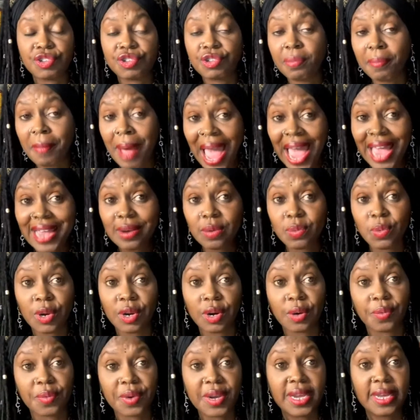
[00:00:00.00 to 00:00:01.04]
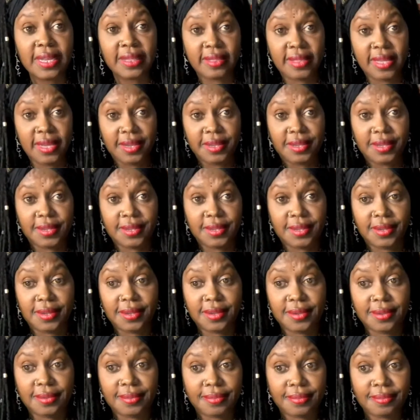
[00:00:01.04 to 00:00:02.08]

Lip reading: you might want to read this.